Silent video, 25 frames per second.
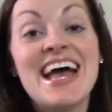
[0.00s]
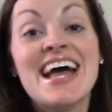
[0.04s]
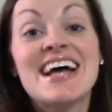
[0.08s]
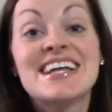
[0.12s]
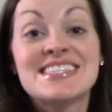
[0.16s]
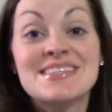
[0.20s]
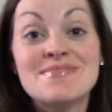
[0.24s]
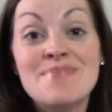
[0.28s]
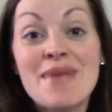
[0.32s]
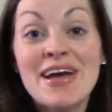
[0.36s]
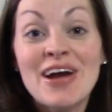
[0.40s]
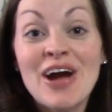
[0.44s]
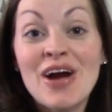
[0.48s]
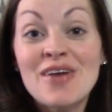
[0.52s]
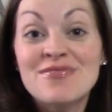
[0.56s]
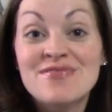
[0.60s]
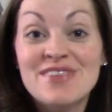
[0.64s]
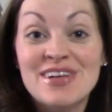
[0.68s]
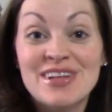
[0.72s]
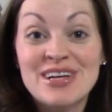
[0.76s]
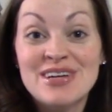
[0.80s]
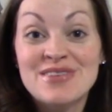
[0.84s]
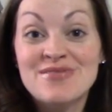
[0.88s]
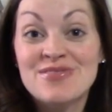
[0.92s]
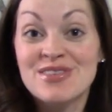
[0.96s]
To make our
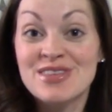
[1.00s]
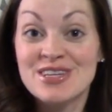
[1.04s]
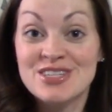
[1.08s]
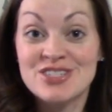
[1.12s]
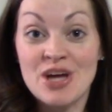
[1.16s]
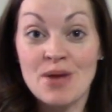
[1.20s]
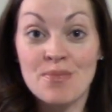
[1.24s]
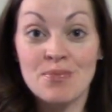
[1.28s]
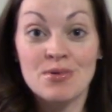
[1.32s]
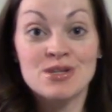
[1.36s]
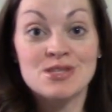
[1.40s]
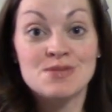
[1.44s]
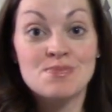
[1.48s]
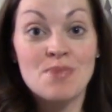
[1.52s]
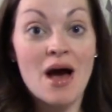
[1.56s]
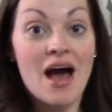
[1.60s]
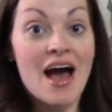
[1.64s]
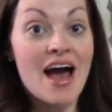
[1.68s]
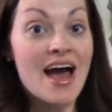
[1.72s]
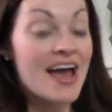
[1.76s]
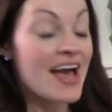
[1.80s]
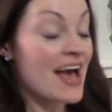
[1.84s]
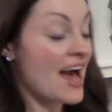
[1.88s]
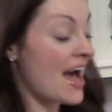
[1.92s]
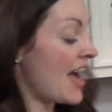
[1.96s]
filling for the shepherd's
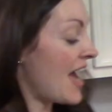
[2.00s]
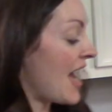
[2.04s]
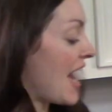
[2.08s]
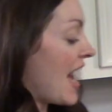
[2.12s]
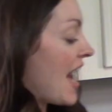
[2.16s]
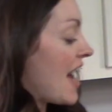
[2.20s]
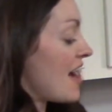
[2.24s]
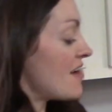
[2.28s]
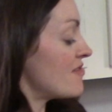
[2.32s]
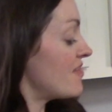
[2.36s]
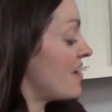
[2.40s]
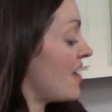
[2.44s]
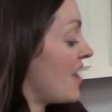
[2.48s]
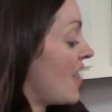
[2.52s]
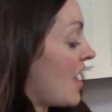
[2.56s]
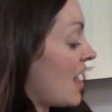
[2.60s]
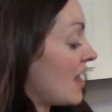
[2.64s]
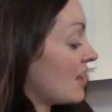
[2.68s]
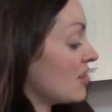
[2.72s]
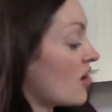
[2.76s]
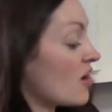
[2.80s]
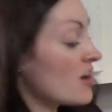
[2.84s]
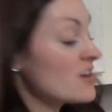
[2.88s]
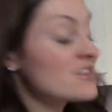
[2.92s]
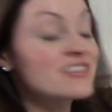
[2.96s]
pie, I have a
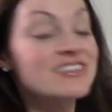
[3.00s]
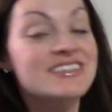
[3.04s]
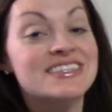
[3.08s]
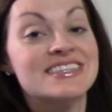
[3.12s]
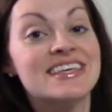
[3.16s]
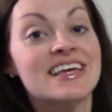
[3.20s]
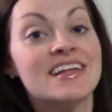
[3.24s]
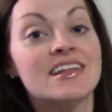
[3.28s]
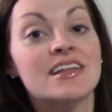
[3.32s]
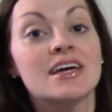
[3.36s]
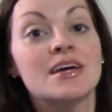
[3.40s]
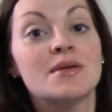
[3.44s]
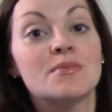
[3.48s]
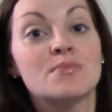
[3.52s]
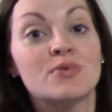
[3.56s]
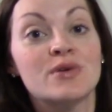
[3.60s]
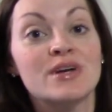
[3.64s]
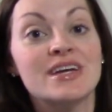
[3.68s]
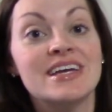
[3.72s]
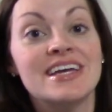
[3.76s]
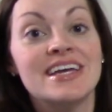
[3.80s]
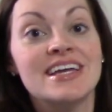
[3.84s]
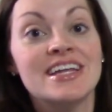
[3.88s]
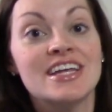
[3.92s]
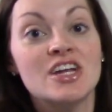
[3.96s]
large skillet
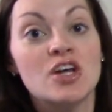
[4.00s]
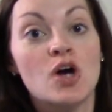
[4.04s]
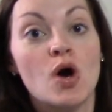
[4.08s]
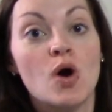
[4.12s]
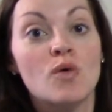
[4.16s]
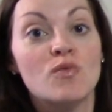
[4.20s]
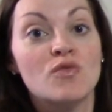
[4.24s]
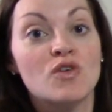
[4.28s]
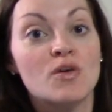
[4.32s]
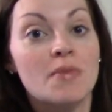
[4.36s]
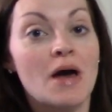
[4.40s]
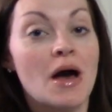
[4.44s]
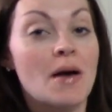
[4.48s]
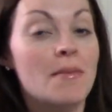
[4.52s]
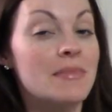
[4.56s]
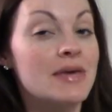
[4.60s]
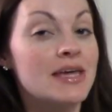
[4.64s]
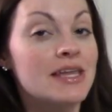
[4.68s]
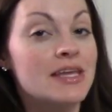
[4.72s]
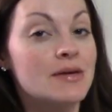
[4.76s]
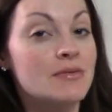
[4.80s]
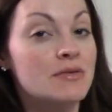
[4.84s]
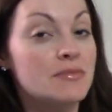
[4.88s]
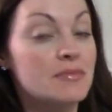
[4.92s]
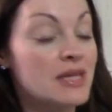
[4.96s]
preheated over about
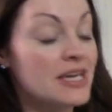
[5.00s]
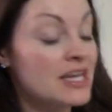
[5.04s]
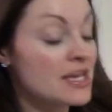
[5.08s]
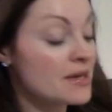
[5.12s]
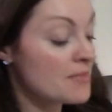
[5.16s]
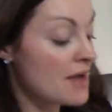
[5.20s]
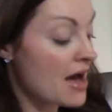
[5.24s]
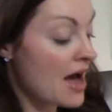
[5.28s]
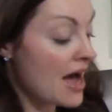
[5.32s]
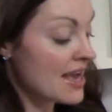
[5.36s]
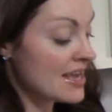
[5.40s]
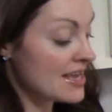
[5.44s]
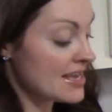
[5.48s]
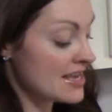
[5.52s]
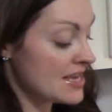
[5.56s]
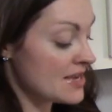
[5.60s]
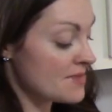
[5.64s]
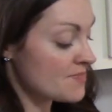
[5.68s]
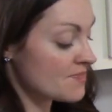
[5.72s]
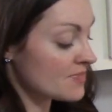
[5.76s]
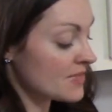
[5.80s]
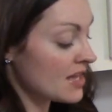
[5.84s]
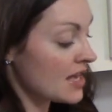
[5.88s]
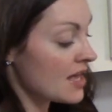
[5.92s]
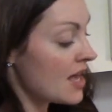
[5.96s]
medium, medium high heat,
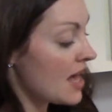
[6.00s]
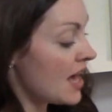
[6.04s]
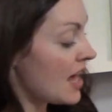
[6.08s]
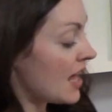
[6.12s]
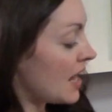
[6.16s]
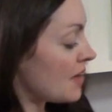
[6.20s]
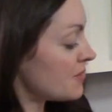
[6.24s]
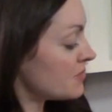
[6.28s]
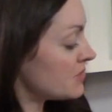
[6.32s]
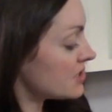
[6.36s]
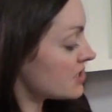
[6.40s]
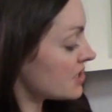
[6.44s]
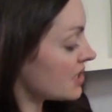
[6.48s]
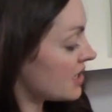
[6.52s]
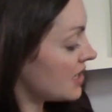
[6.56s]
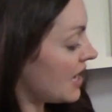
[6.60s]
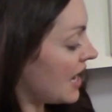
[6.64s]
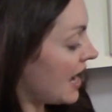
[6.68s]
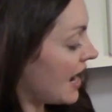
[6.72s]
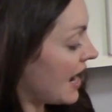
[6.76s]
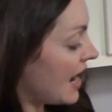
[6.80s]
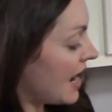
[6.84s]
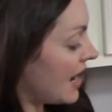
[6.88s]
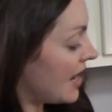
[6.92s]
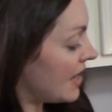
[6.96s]
and I'm just going to
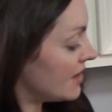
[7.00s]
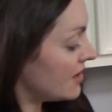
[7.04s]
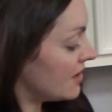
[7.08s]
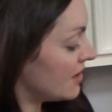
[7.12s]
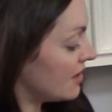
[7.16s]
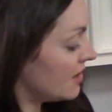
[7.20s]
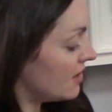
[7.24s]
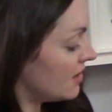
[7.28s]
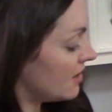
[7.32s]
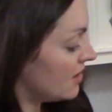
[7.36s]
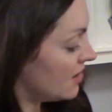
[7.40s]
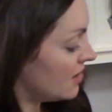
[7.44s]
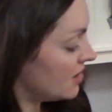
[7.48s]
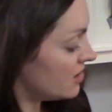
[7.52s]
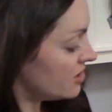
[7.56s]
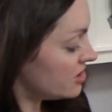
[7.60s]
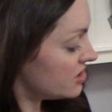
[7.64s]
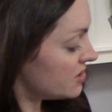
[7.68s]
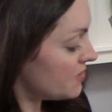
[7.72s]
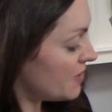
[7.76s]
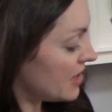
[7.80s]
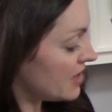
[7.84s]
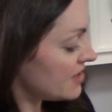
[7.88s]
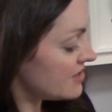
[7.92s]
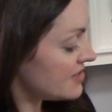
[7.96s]
add just
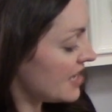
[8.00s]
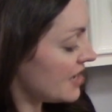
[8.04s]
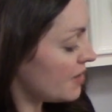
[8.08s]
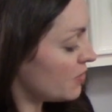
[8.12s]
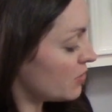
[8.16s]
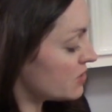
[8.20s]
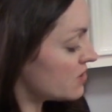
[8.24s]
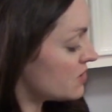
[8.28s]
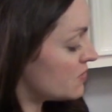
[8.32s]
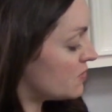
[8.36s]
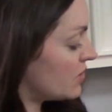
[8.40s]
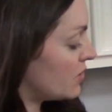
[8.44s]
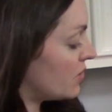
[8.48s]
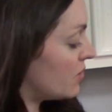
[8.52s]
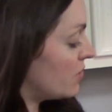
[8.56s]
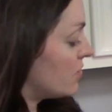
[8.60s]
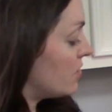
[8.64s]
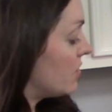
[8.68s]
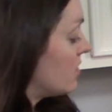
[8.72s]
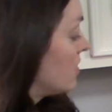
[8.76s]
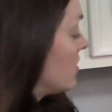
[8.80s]
about a tablespoon